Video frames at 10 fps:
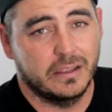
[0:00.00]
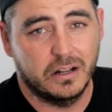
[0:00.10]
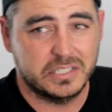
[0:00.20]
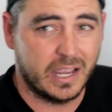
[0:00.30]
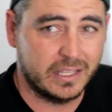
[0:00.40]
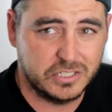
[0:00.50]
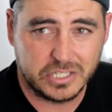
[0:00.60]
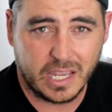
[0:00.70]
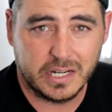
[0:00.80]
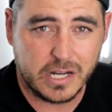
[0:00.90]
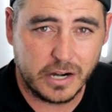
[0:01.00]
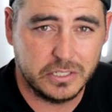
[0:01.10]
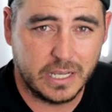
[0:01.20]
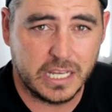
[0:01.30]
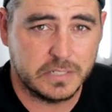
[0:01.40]
And then I'll just kind of talk
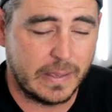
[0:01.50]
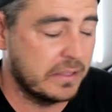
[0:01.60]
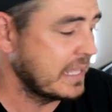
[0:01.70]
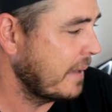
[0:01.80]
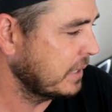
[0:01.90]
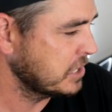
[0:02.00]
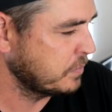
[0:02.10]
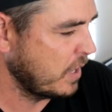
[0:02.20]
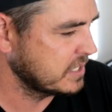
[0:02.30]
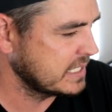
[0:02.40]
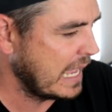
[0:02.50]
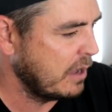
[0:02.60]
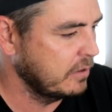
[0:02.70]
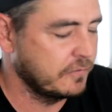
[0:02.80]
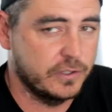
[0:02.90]
to you guys about the application process,
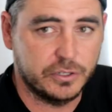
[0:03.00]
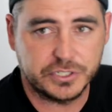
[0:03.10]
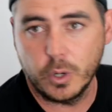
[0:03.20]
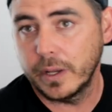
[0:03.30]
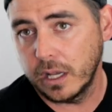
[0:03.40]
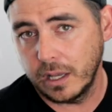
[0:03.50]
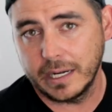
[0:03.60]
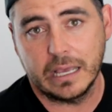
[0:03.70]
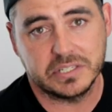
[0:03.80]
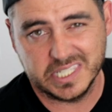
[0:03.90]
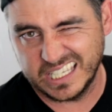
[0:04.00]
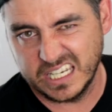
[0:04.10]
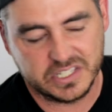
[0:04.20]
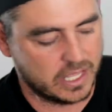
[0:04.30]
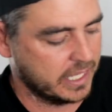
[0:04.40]
how it feels going on, how slick
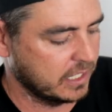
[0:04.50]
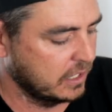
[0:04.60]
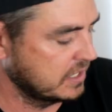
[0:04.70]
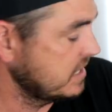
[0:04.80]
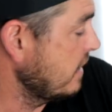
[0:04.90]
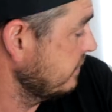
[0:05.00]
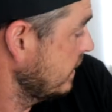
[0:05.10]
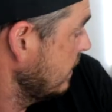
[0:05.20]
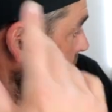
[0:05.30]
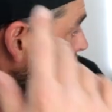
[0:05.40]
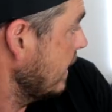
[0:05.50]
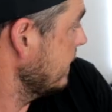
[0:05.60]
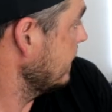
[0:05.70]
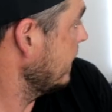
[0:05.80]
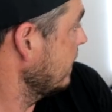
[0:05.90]
it is, all that kind of good stuff.
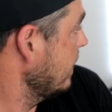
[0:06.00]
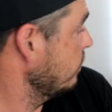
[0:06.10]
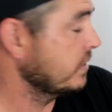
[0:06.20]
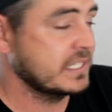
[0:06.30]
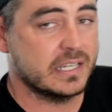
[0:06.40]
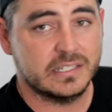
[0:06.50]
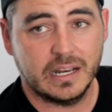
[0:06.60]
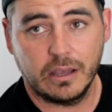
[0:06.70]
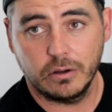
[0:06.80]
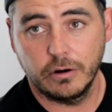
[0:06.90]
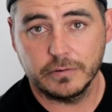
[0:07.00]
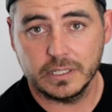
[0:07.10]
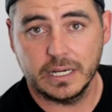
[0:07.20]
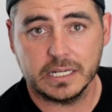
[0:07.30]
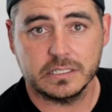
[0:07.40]
And then we'll test it out over
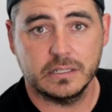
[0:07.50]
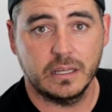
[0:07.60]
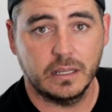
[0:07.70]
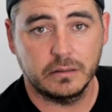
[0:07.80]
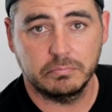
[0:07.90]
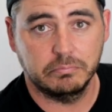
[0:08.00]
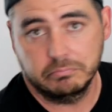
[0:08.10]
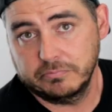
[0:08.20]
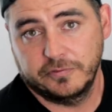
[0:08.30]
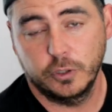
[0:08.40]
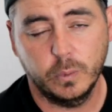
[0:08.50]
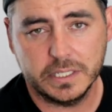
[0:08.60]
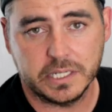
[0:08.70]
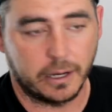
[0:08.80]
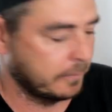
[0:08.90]
the next few
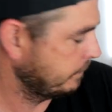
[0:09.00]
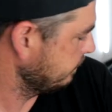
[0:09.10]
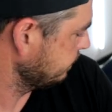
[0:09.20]
weeks here.